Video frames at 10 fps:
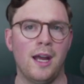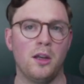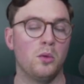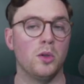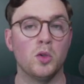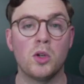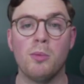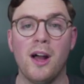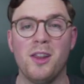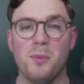and as we talked
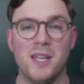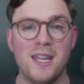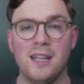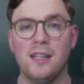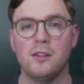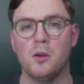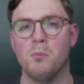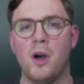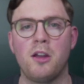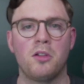about at the beginning, that
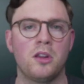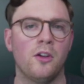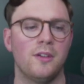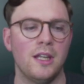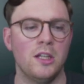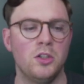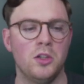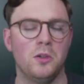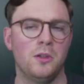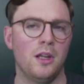Microsoft
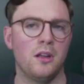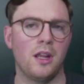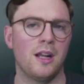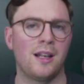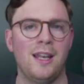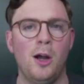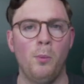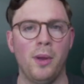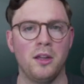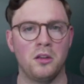Intune is a
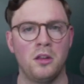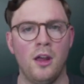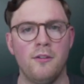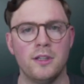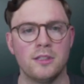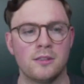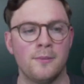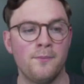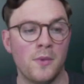cloud-based service,